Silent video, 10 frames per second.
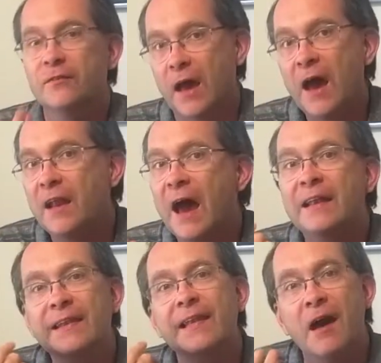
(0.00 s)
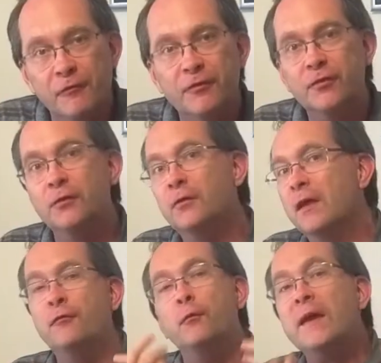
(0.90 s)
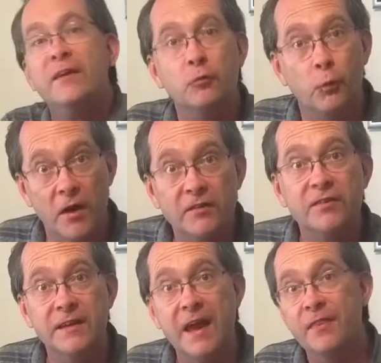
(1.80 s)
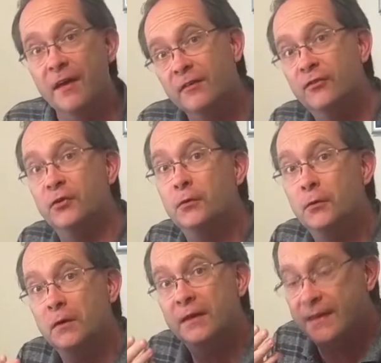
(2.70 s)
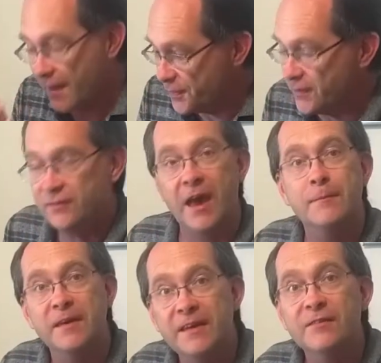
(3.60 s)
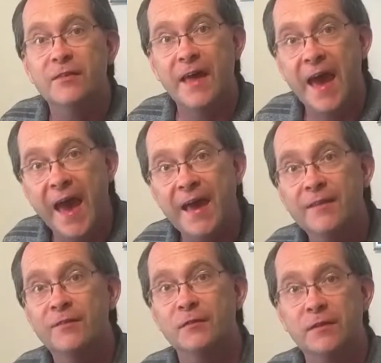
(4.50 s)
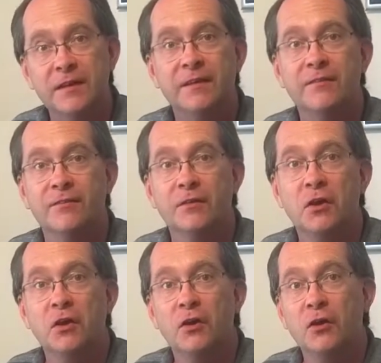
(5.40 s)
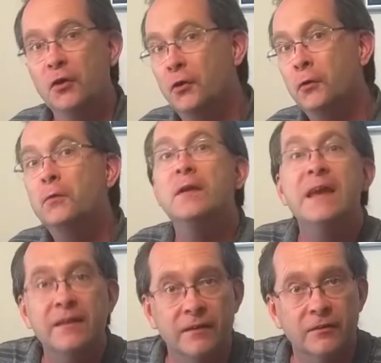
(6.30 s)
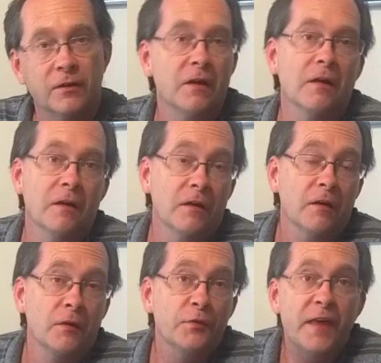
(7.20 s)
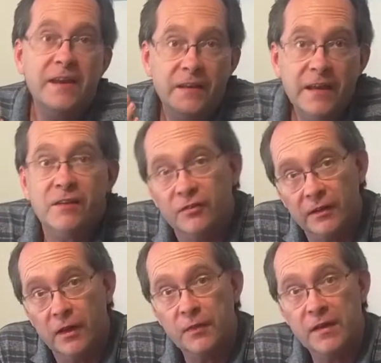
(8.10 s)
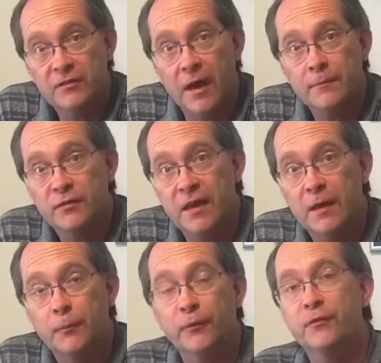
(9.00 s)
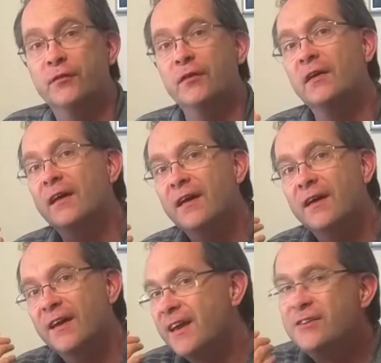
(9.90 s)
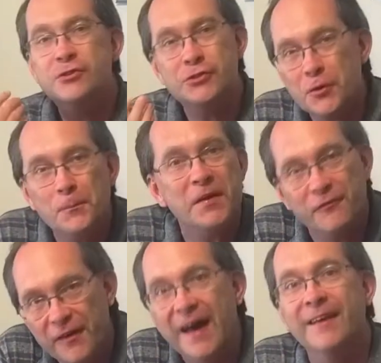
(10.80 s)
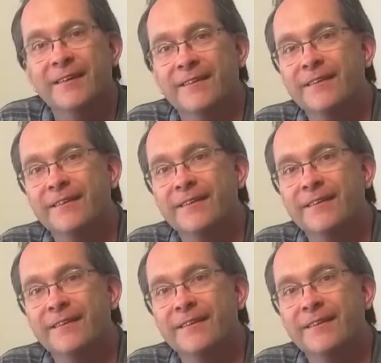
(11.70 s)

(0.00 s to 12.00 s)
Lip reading: I'd love to, if we could work together to get this game into the hands of kids who need it. They need to learn their times tables. It should be fun.